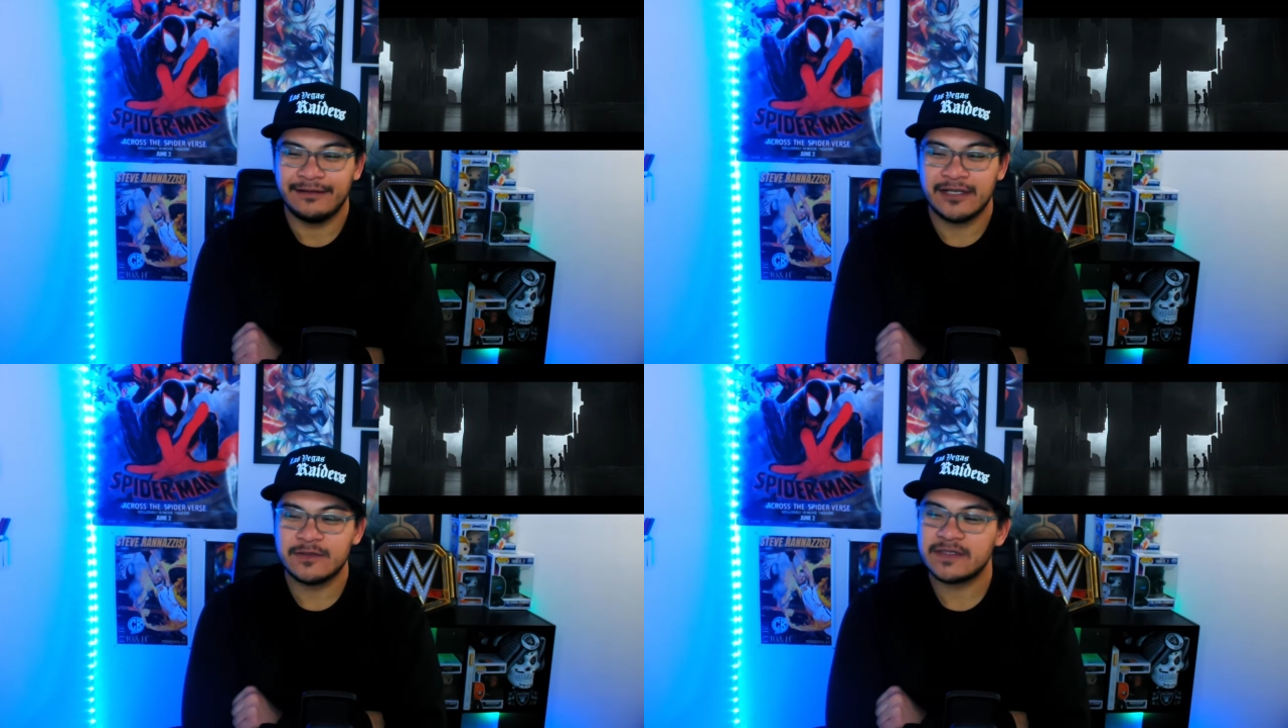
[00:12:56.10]

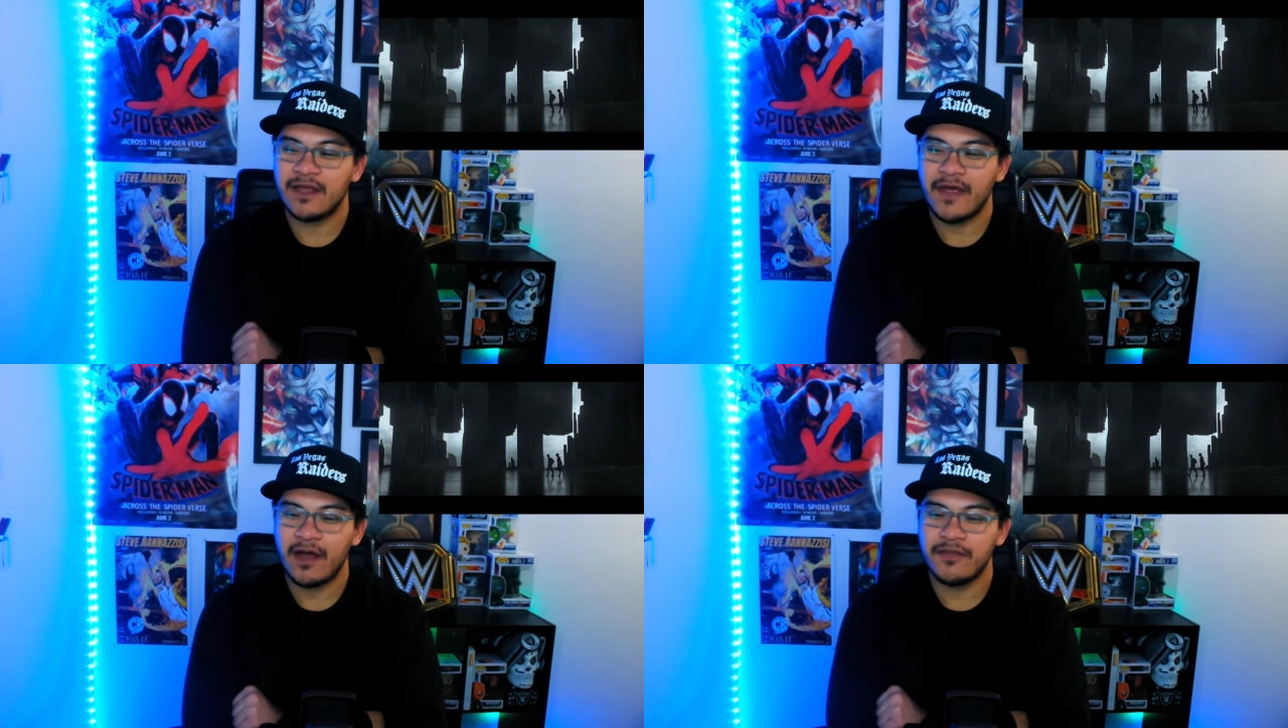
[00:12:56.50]
Because we
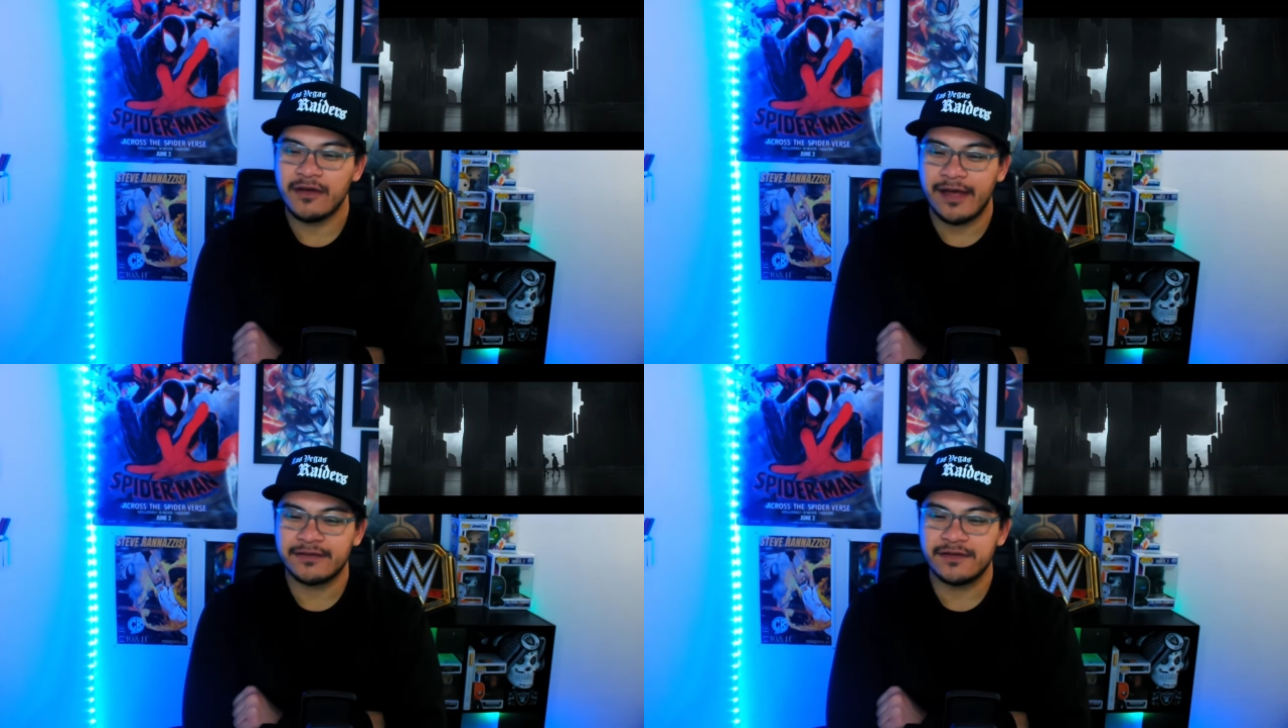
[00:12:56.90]
saw that
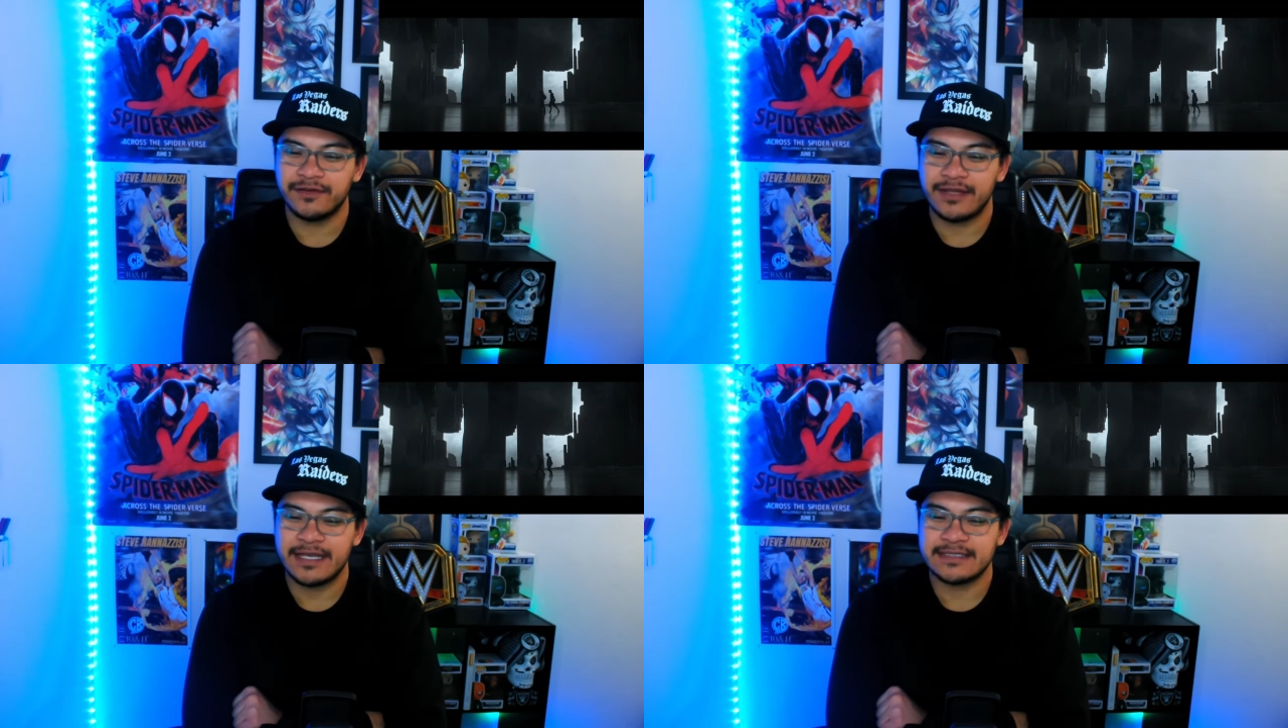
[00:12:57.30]
other actor in
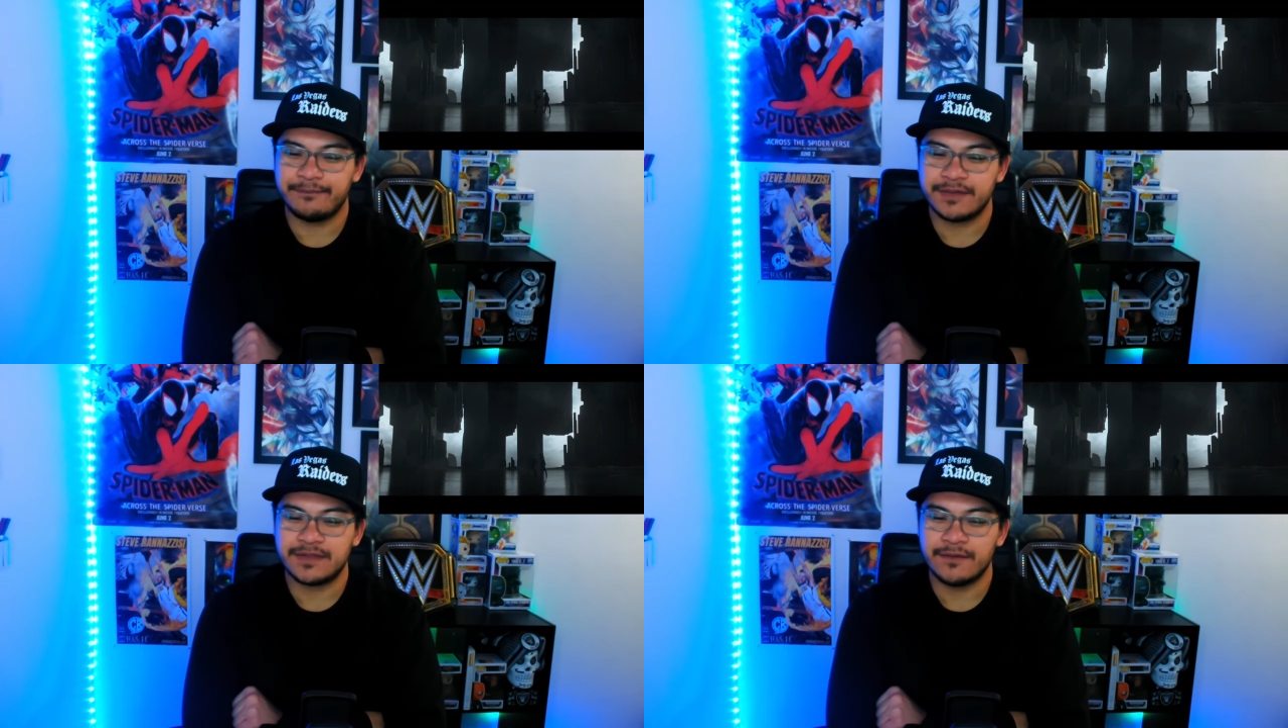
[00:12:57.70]
the last
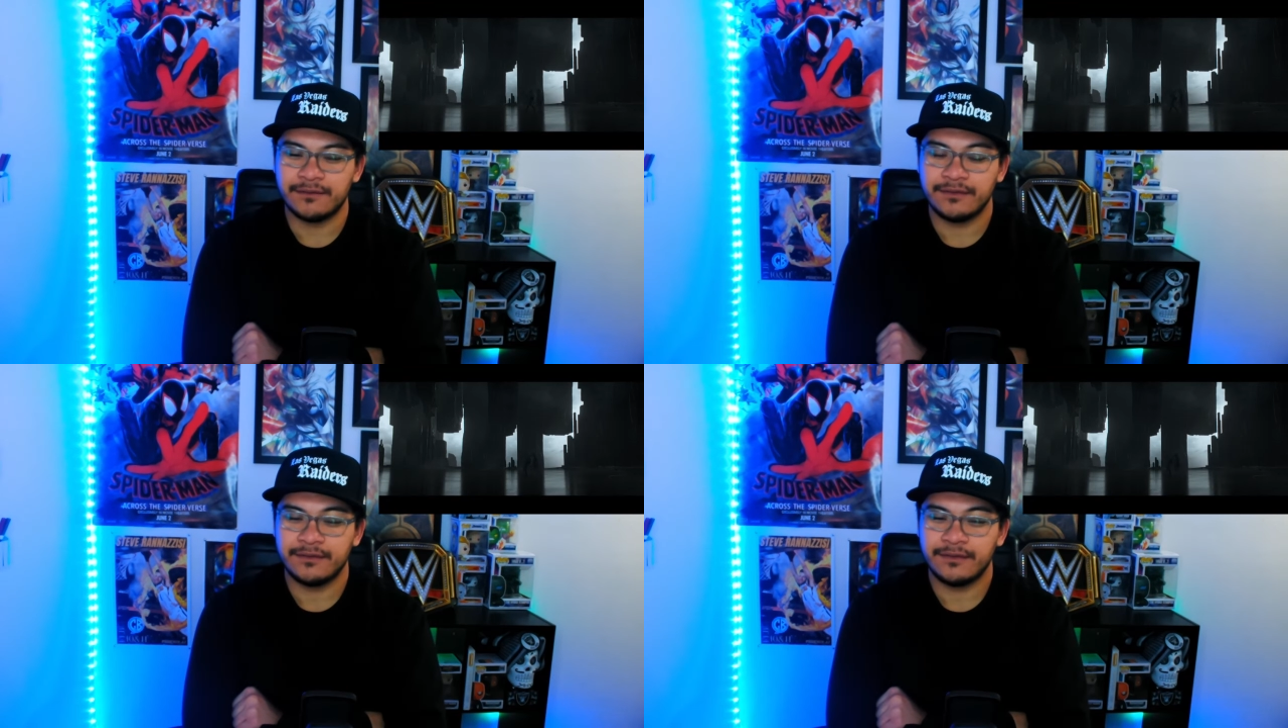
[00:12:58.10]

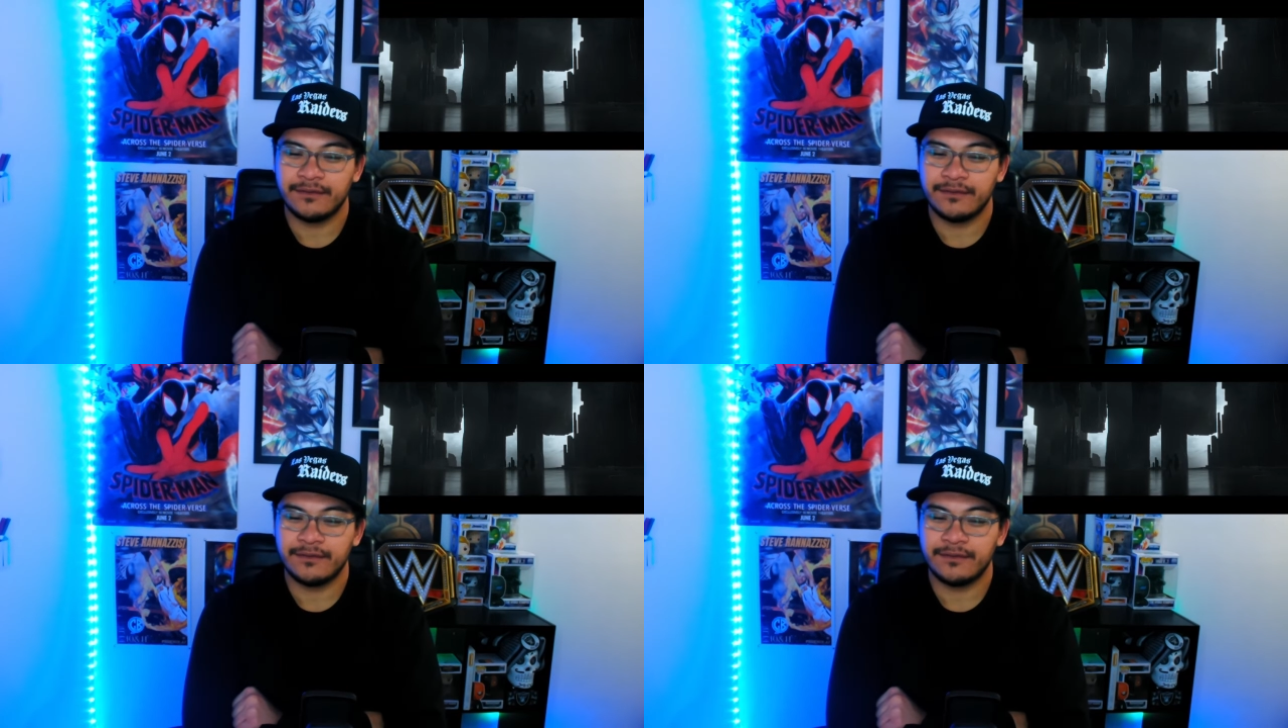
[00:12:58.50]
episode.